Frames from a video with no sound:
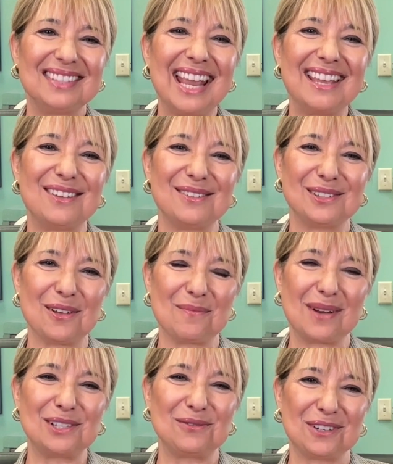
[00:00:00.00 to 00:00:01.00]
Thank you so
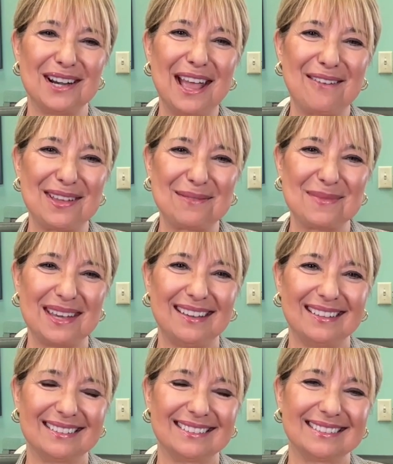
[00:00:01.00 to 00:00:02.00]
much for having me.